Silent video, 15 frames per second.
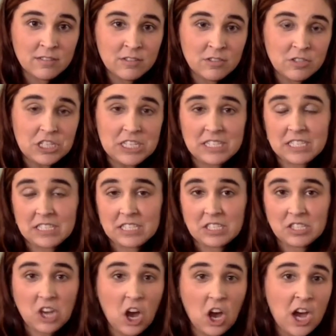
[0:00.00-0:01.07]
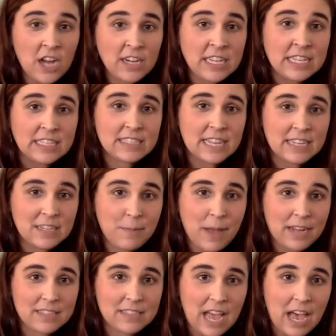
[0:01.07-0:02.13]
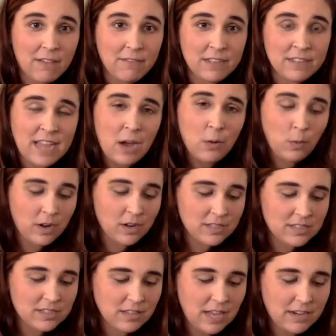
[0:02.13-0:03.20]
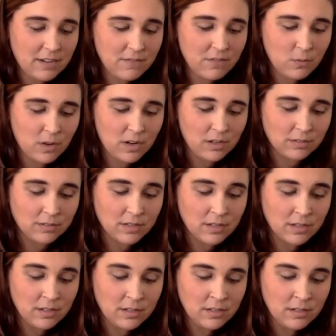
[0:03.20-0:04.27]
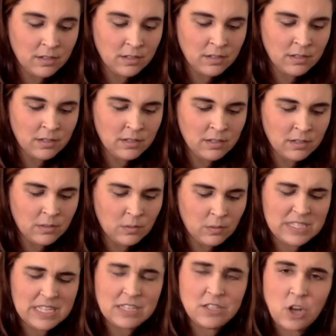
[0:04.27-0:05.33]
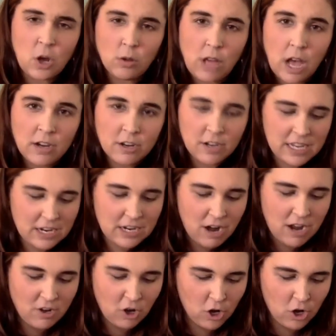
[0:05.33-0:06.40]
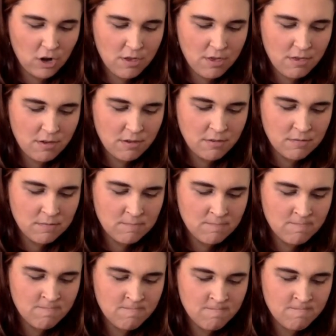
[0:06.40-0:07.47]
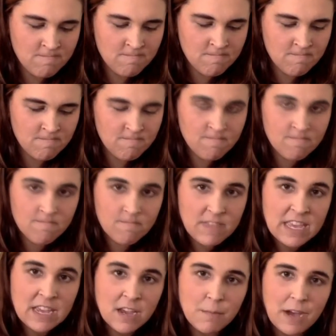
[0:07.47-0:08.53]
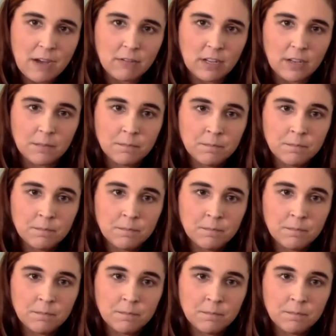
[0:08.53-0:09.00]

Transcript: Jesus is gone. He ascended back to heaven. Now where is the light of the world? Was it no longer here on earth? Think about it.